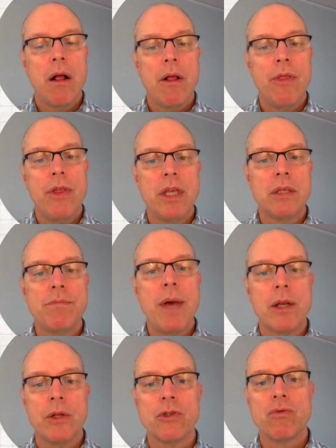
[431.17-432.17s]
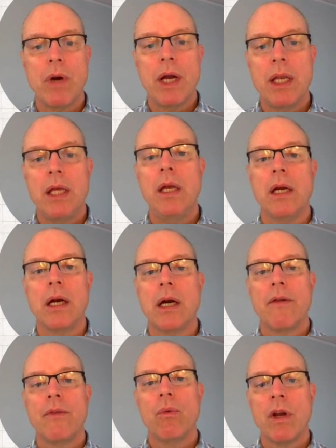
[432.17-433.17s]
these metals right here.
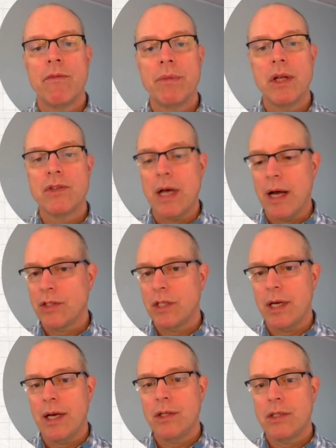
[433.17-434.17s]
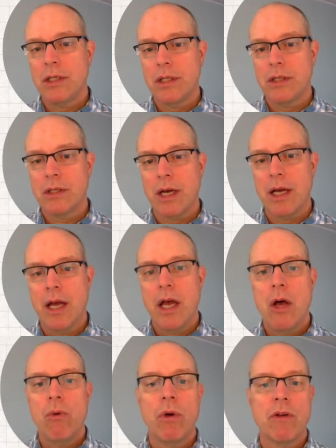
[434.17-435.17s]
One of them gets oxidized, this guy.
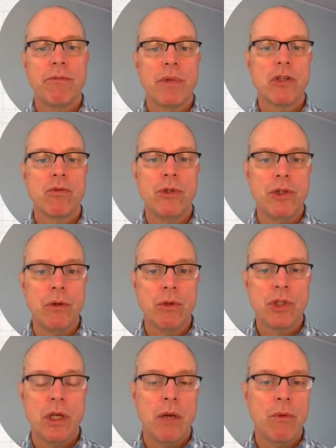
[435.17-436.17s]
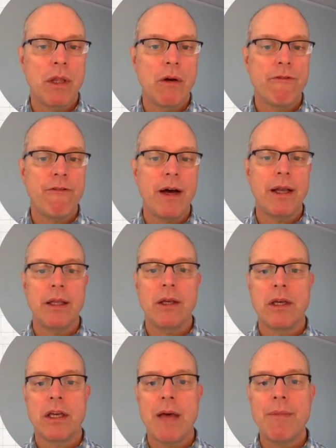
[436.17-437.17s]
One of them gets reduced. And when they're
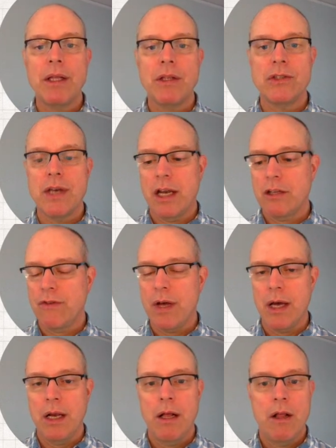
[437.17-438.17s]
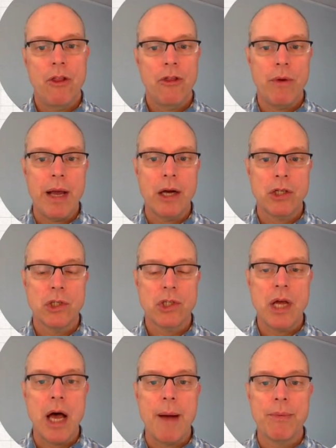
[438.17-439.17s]
finally chemically satisfied, the reaction
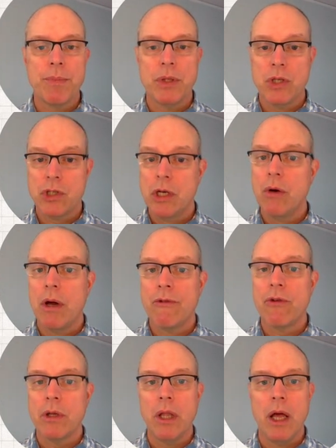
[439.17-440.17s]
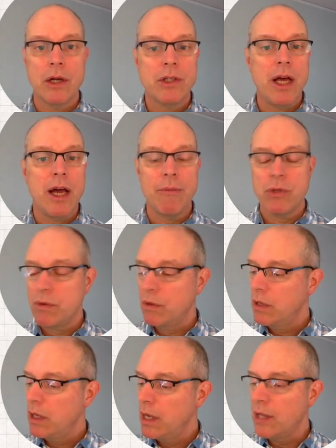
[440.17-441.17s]
stops. But this can go on for a long time, so
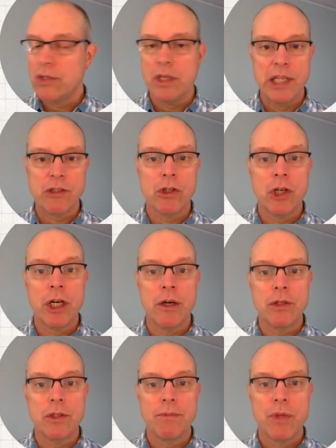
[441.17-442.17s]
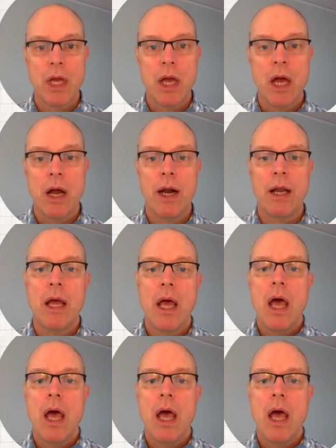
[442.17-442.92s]
hence electrical currents. All right.